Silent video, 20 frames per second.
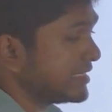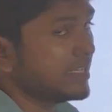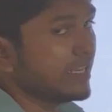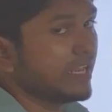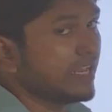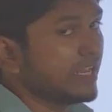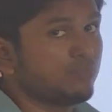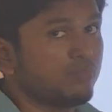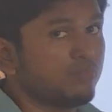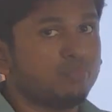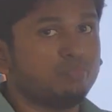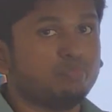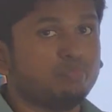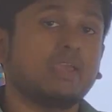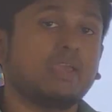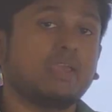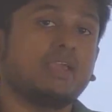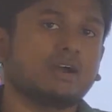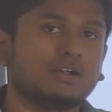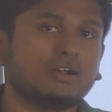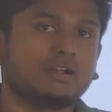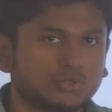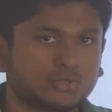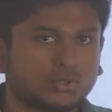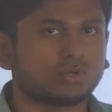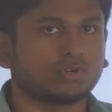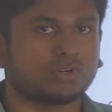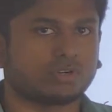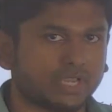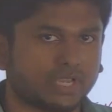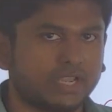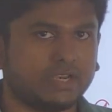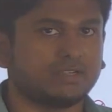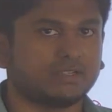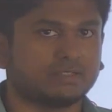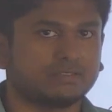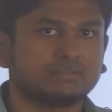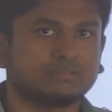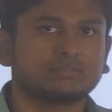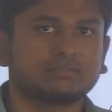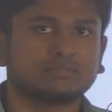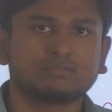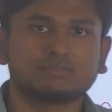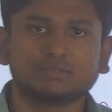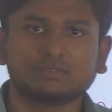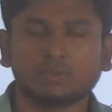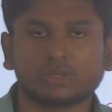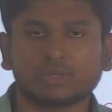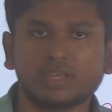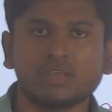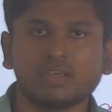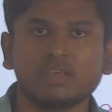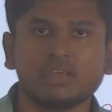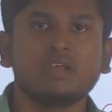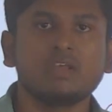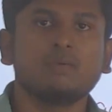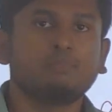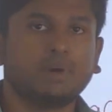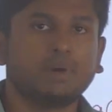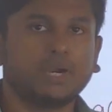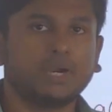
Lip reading: that statement may also right. Okay,